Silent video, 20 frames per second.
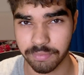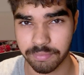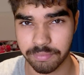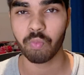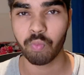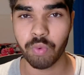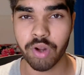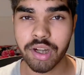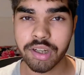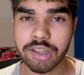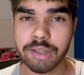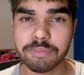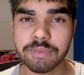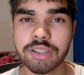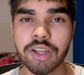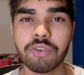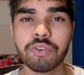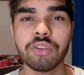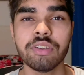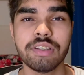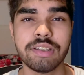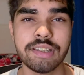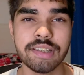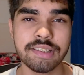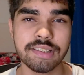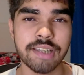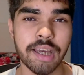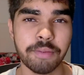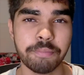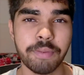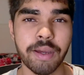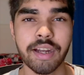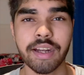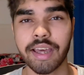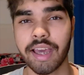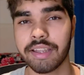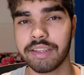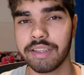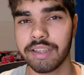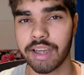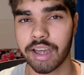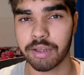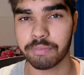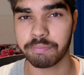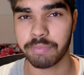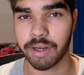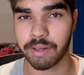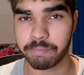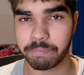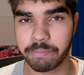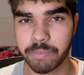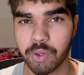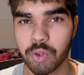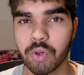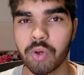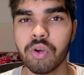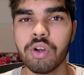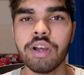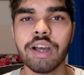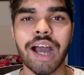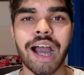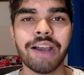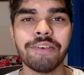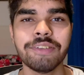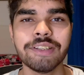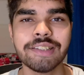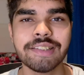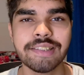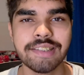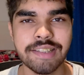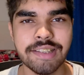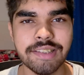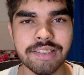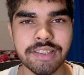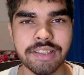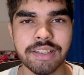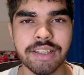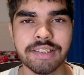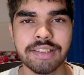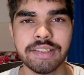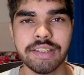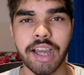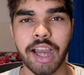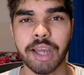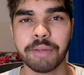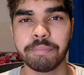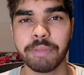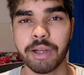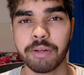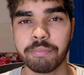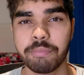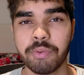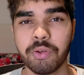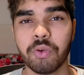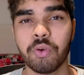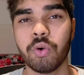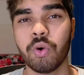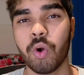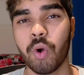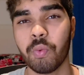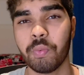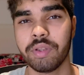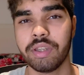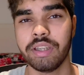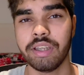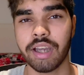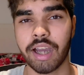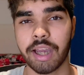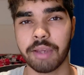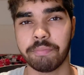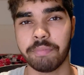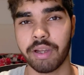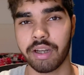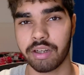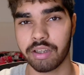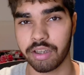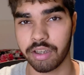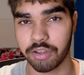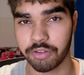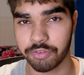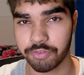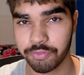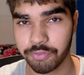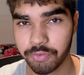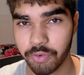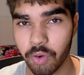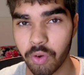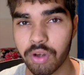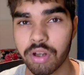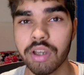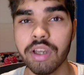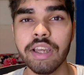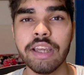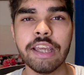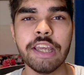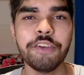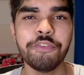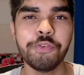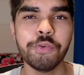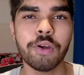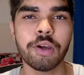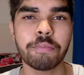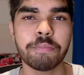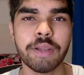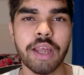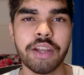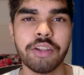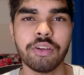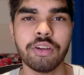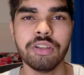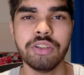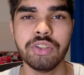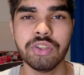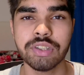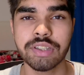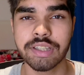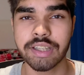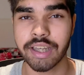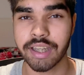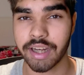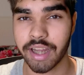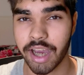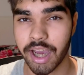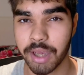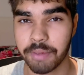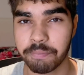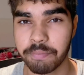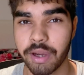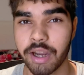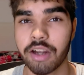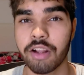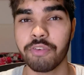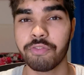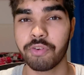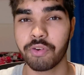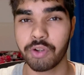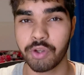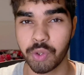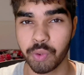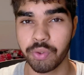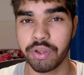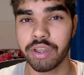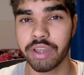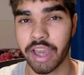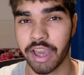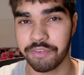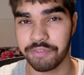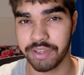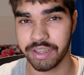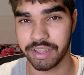When it comes down to this iPad and the iPad Pro, I will still suggest the iPad Pro over the iPad Air 4 if you are planning on using an iPad for doing heavy